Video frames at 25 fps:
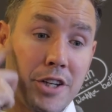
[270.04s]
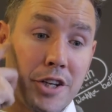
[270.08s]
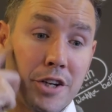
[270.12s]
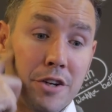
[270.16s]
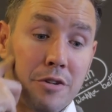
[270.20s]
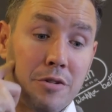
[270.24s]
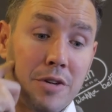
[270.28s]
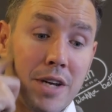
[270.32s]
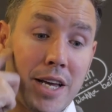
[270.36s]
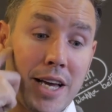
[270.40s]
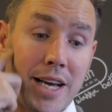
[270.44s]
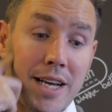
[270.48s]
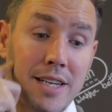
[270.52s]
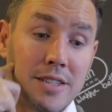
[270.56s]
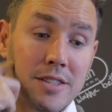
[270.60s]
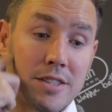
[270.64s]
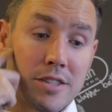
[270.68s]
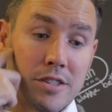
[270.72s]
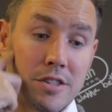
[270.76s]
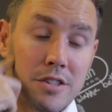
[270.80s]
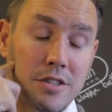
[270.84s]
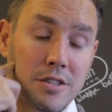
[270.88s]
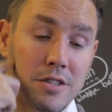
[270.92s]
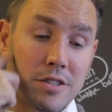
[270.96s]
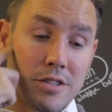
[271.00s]
you know,
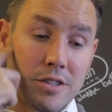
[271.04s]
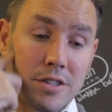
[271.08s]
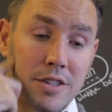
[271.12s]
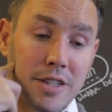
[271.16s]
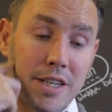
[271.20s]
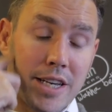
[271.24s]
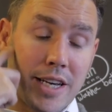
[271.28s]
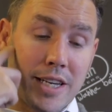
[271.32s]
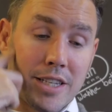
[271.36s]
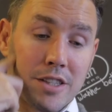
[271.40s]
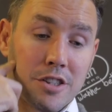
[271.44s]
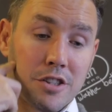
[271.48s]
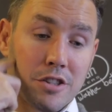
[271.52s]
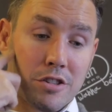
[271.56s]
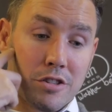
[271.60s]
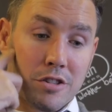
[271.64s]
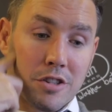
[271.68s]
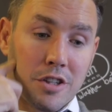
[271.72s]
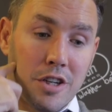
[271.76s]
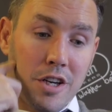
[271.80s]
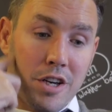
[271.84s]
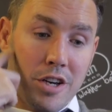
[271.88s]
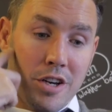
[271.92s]
Les Kiss,